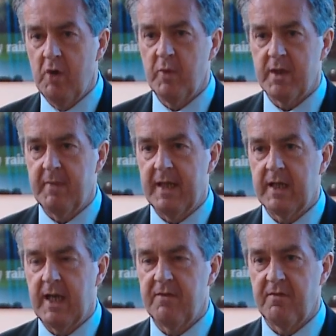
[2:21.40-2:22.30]
the food and drink
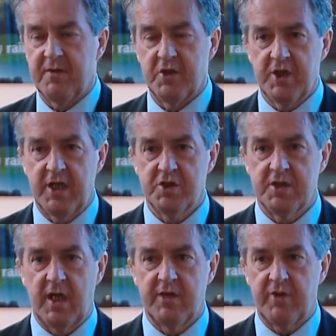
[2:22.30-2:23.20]
industry
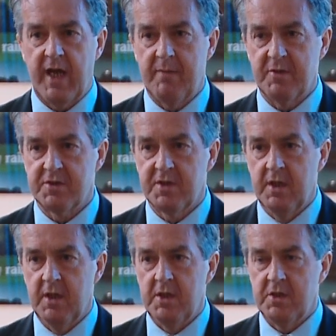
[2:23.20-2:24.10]
is in terms of
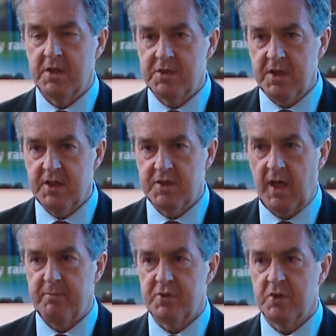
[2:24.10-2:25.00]
its current contribution